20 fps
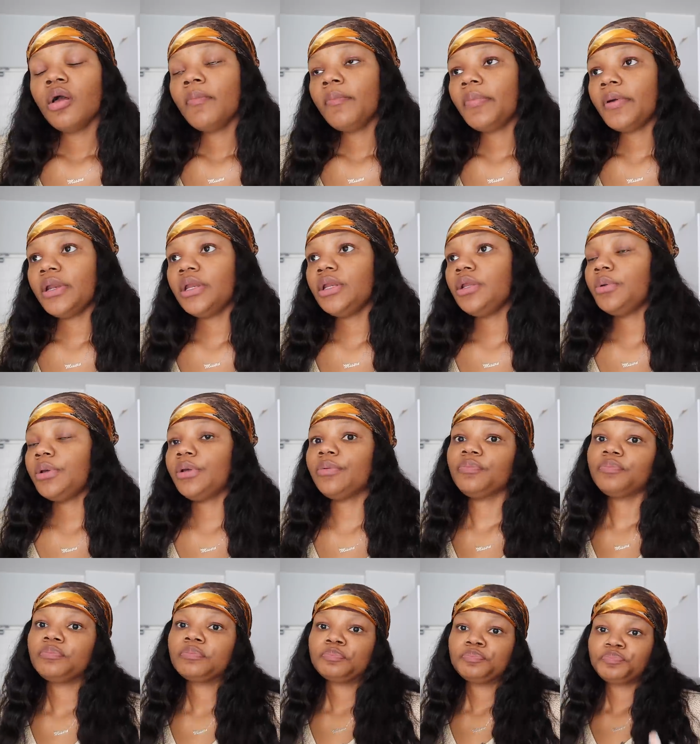But anyway,
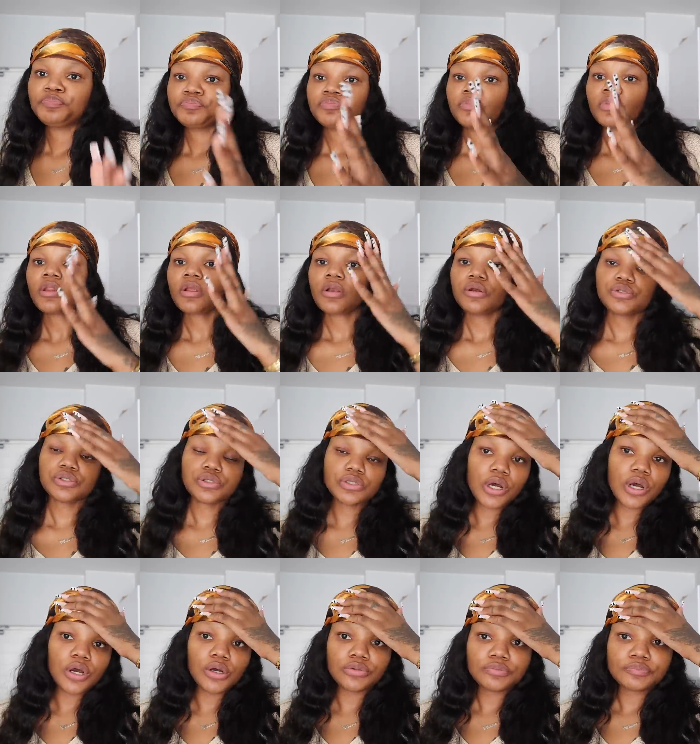
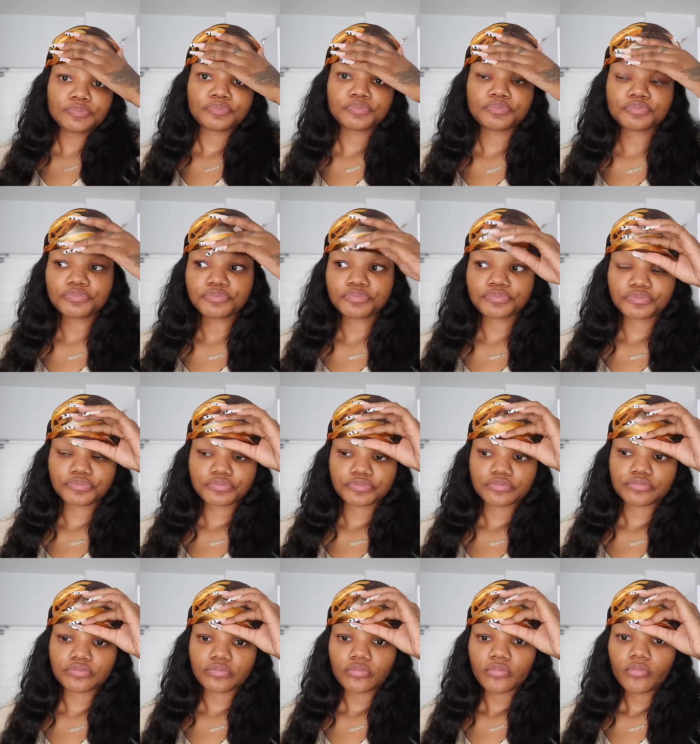so
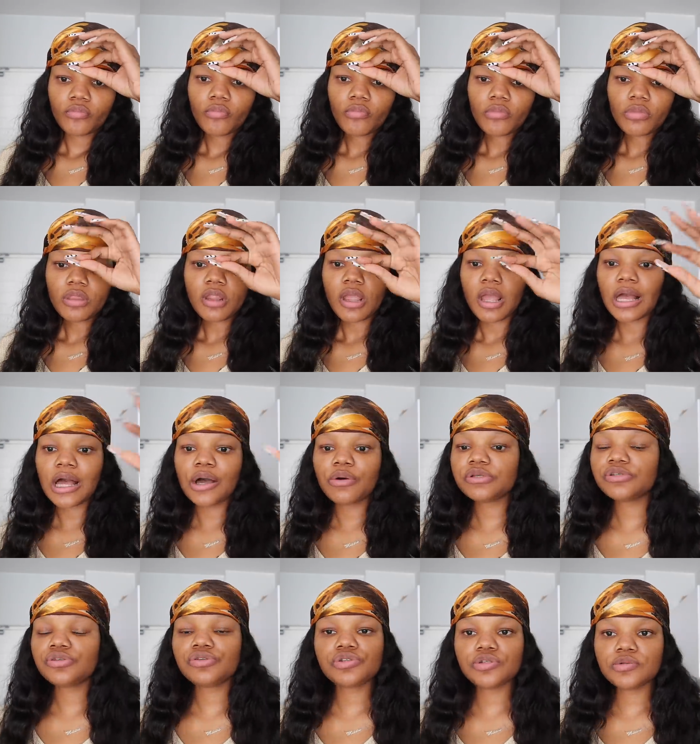I
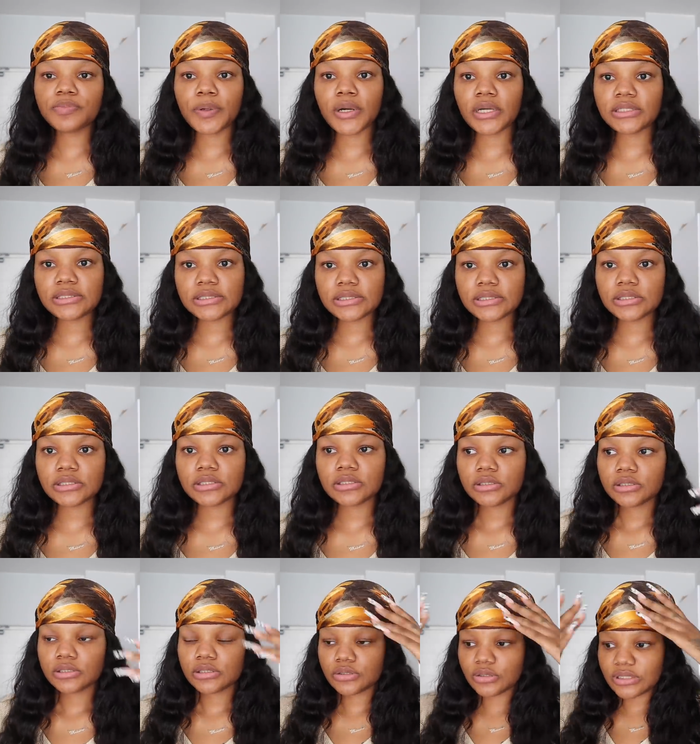was used to post-it,
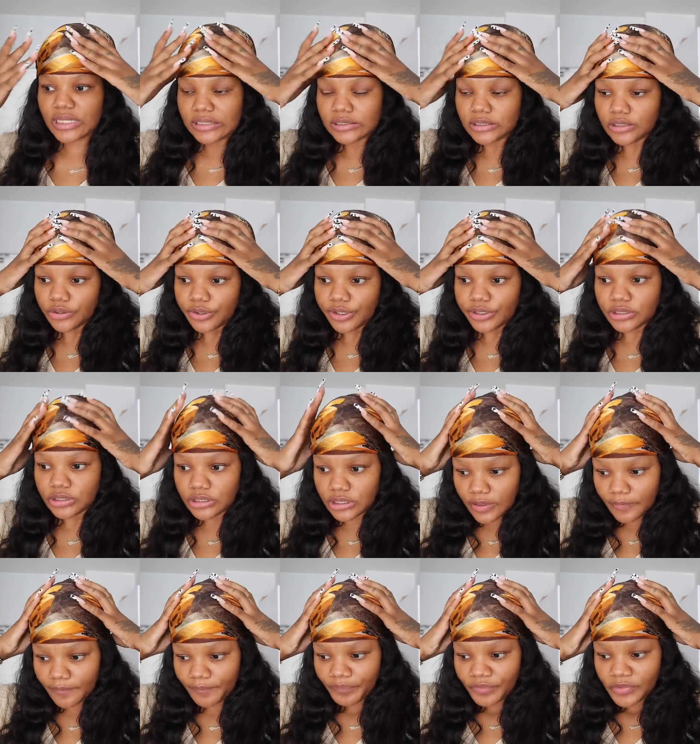so that's the crazy
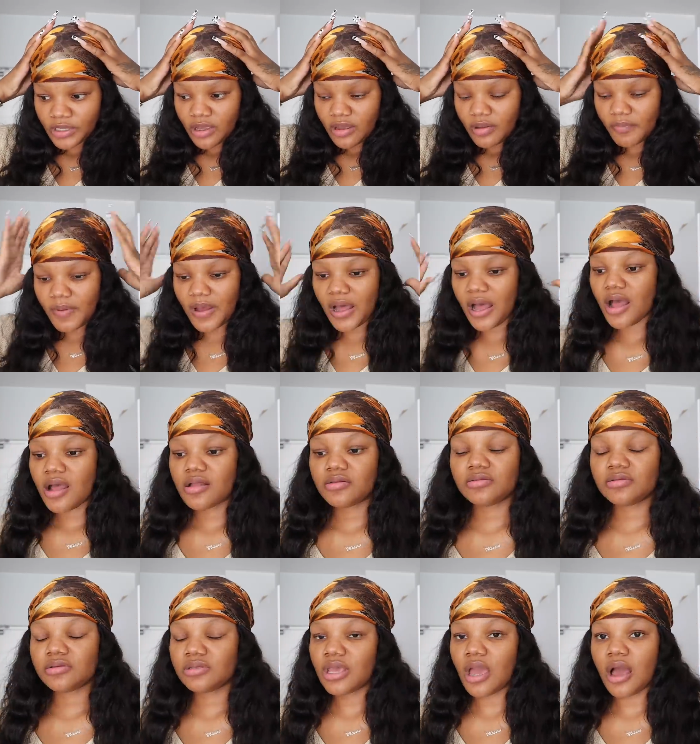thing.
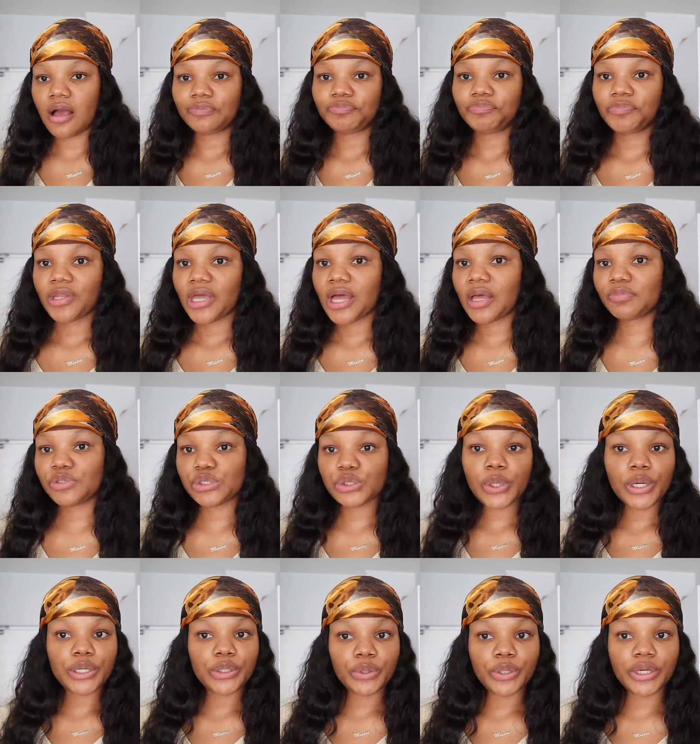But yeah, I'm
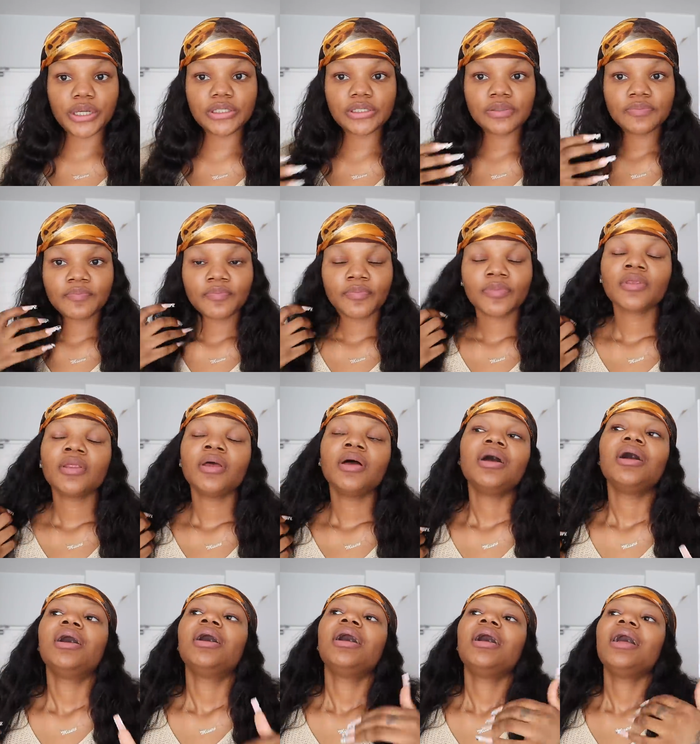so annoyed.
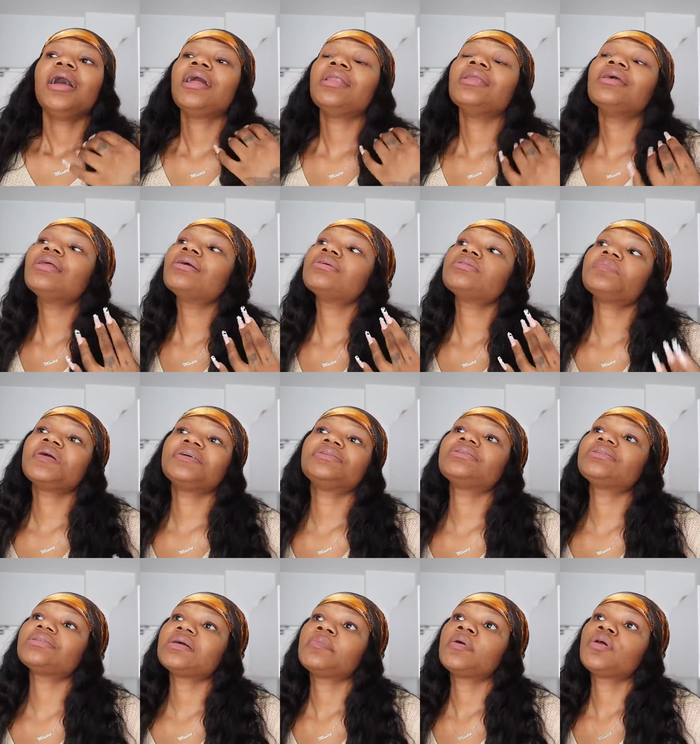And then, as much
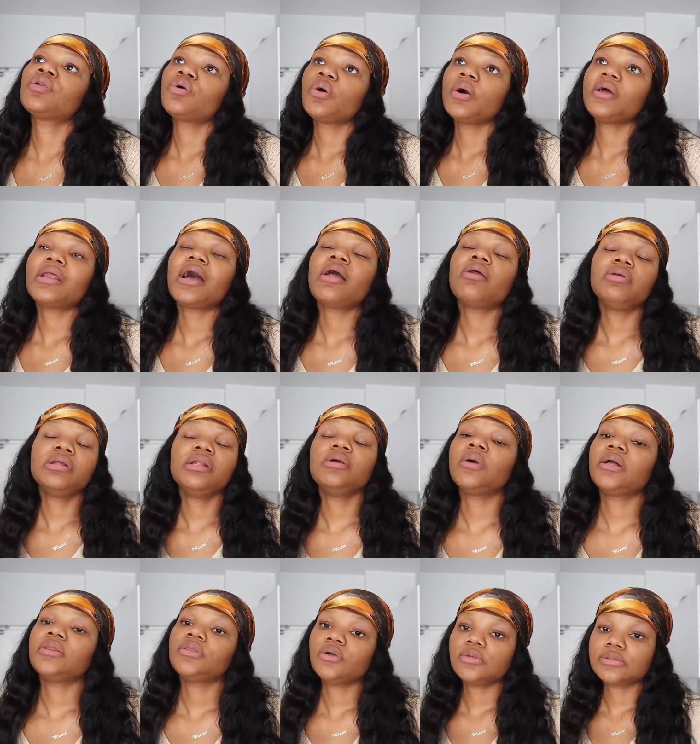as I'm annoyed, I really
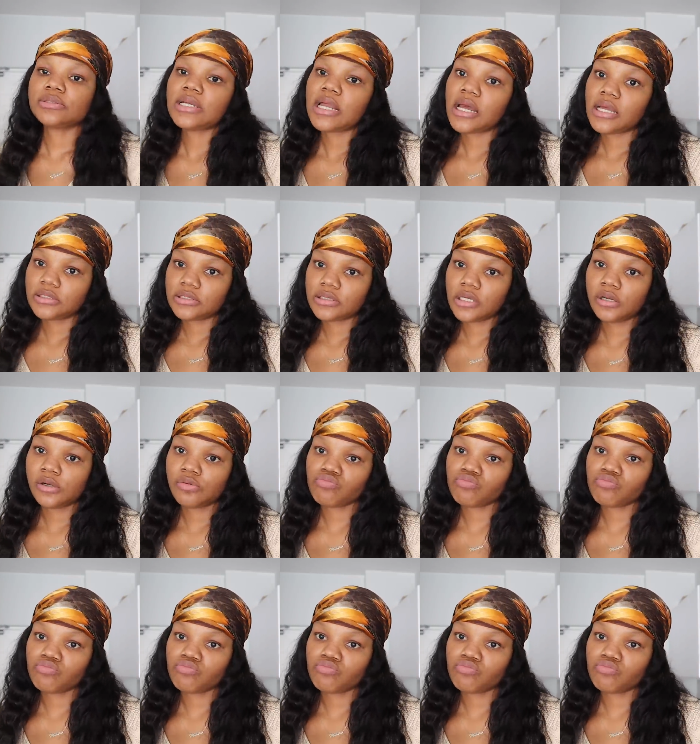want those slides.